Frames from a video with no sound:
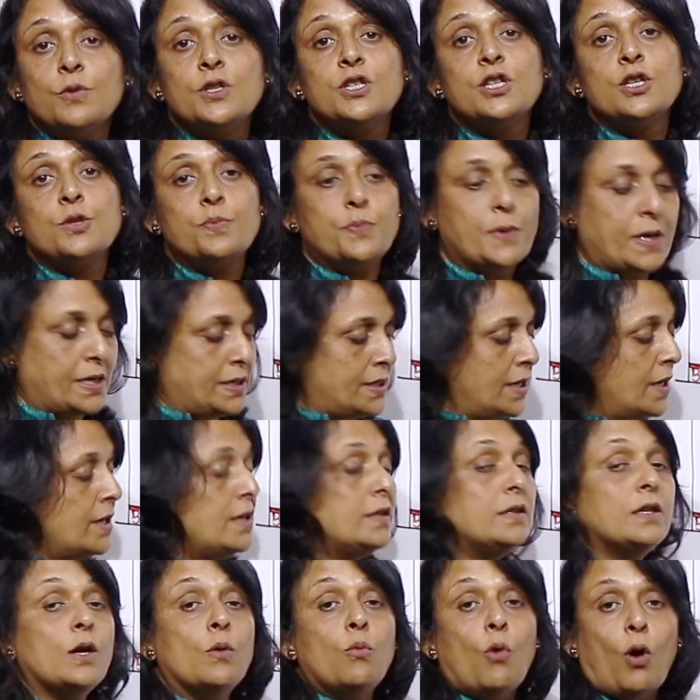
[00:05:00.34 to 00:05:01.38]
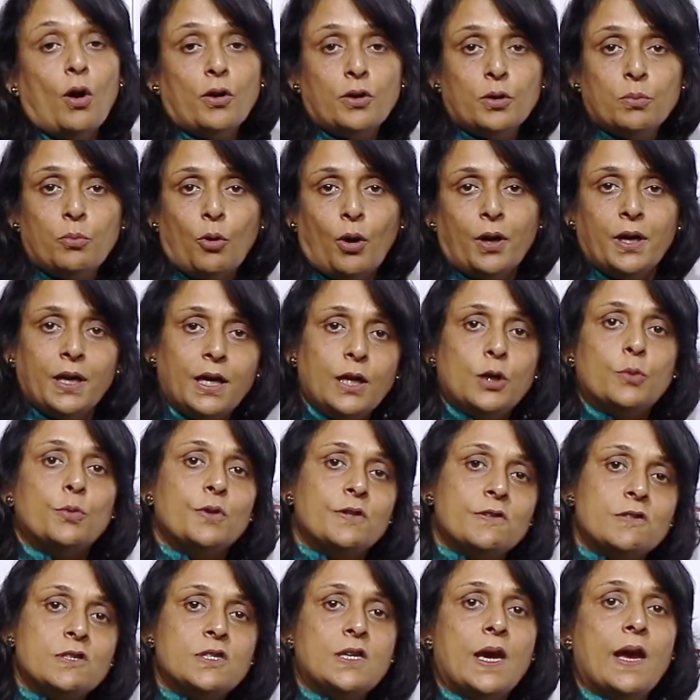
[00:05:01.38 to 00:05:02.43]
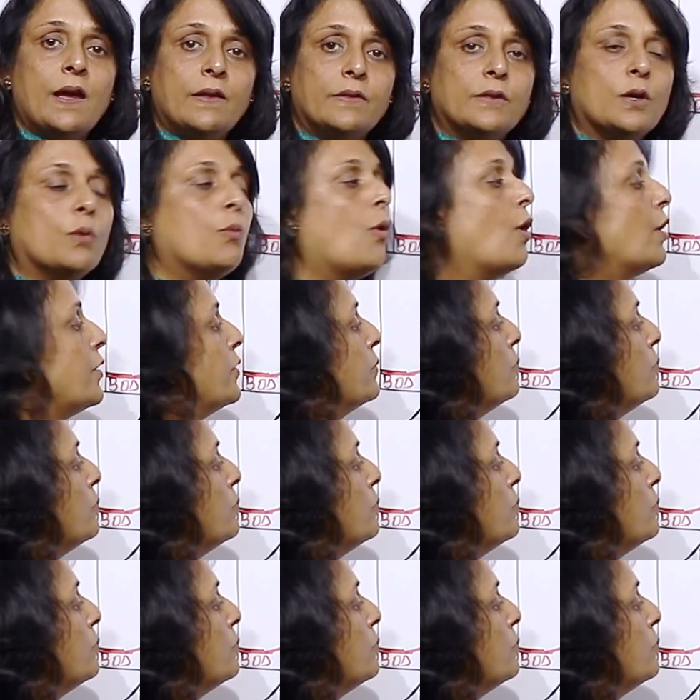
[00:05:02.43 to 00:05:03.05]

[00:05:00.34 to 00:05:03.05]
which is present in the water body, it will stay in the water